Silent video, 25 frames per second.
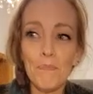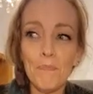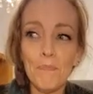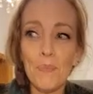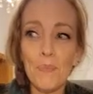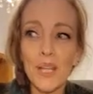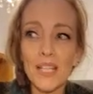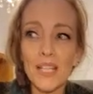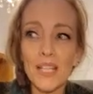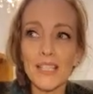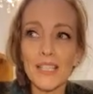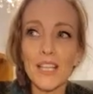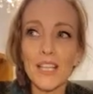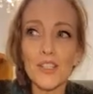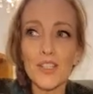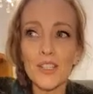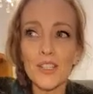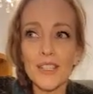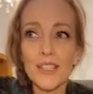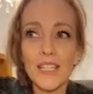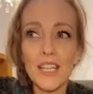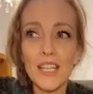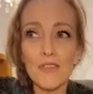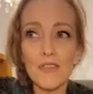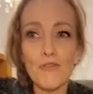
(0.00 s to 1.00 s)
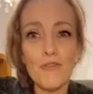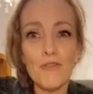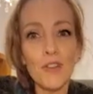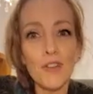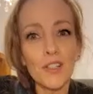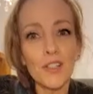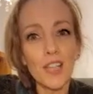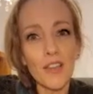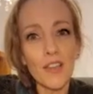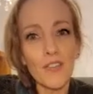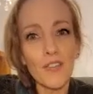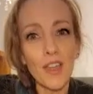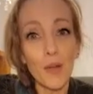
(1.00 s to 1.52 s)
because I just didn't feel
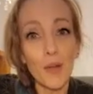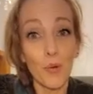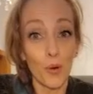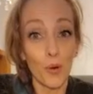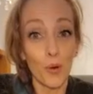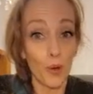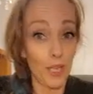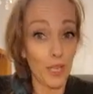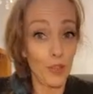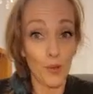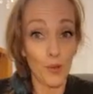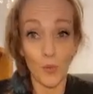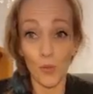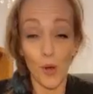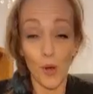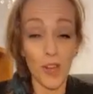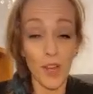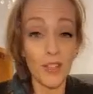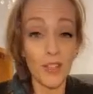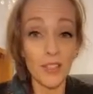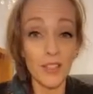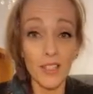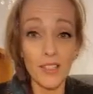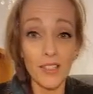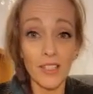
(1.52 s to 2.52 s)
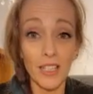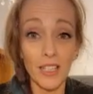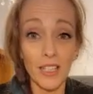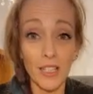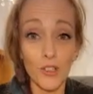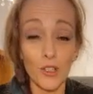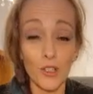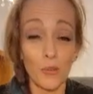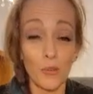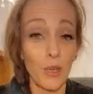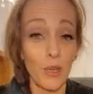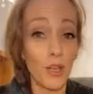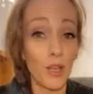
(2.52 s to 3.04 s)
like they were either one, listening
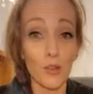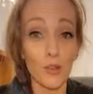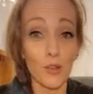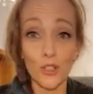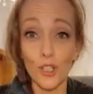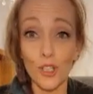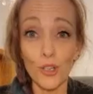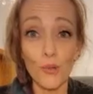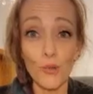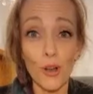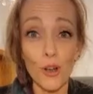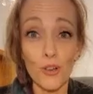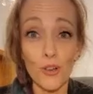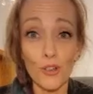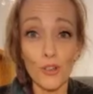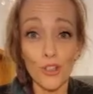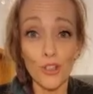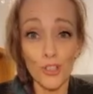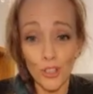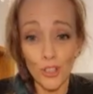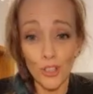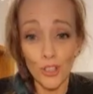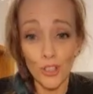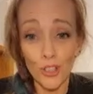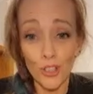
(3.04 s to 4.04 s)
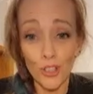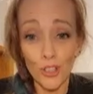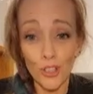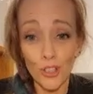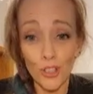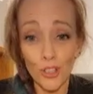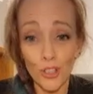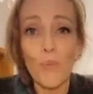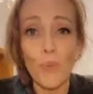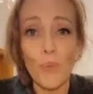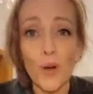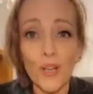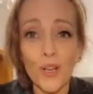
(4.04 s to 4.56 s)
to me, or two, understood. They know
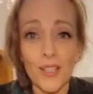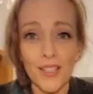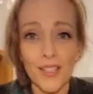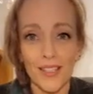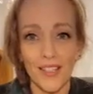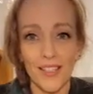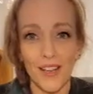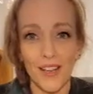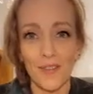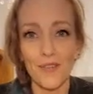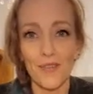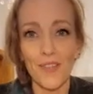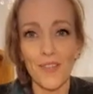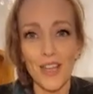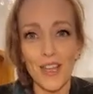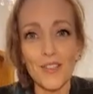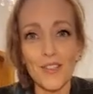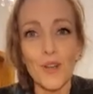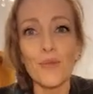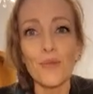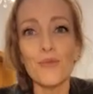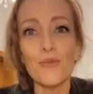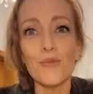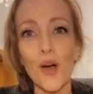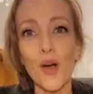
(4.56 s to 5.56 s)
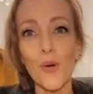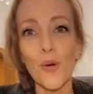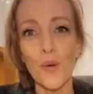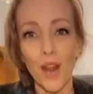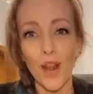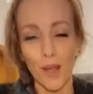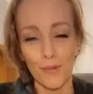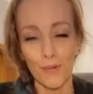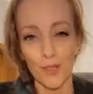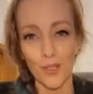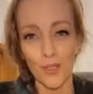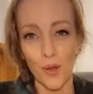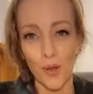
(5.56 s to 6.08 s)
book stuff. They don't know what
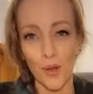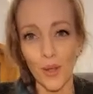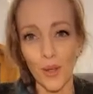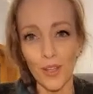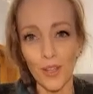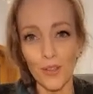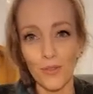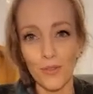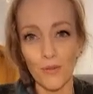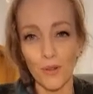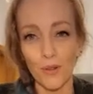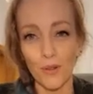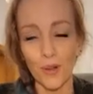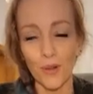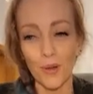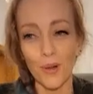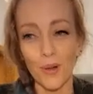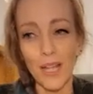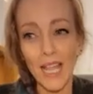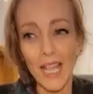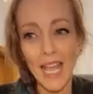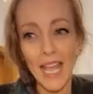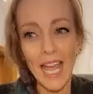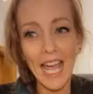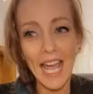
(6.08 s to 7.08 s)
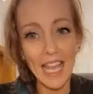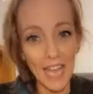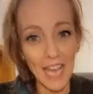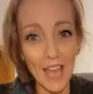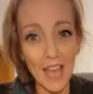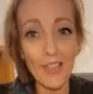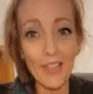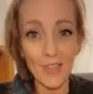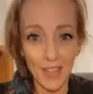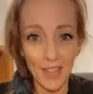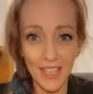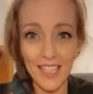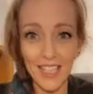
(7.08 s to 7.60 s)
I was going through. And I
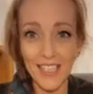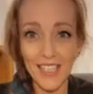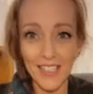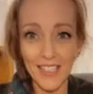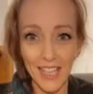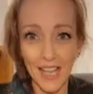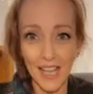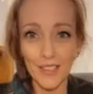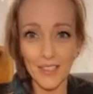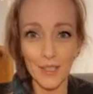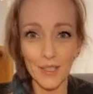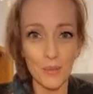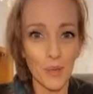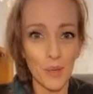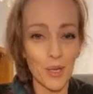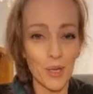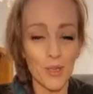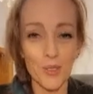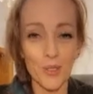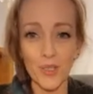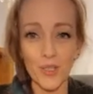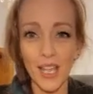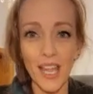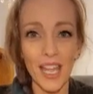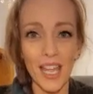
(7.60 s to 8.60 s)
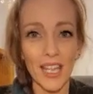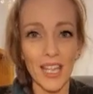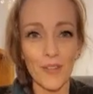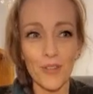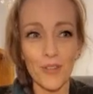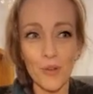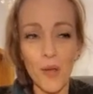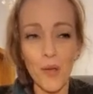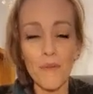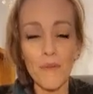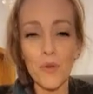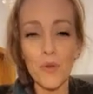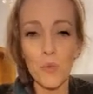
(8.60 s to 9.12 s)
think exactly what you're saying. If
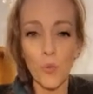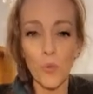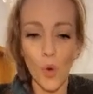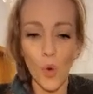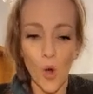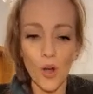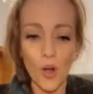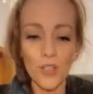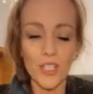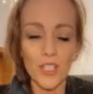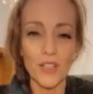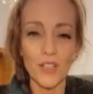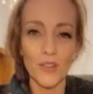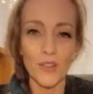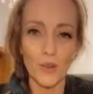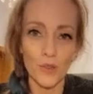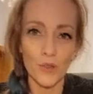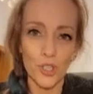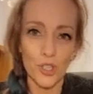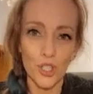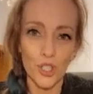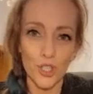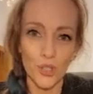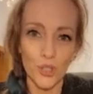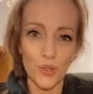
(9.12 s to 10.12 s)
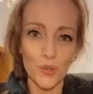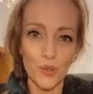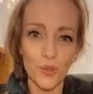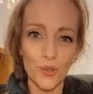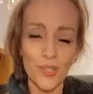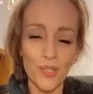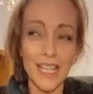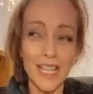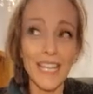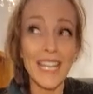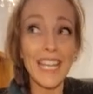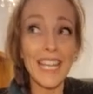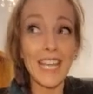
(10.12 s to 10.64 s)
you haven't walked in those shoes,
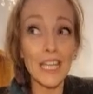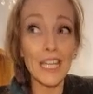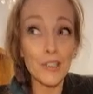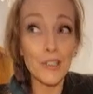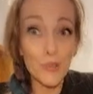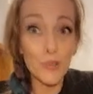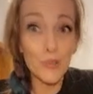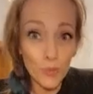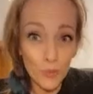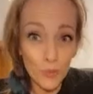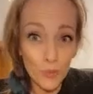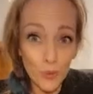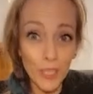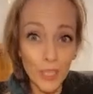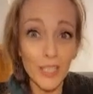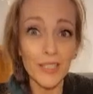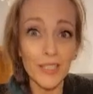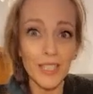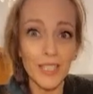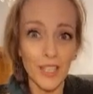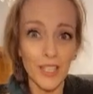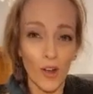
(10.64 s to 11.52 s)
it's really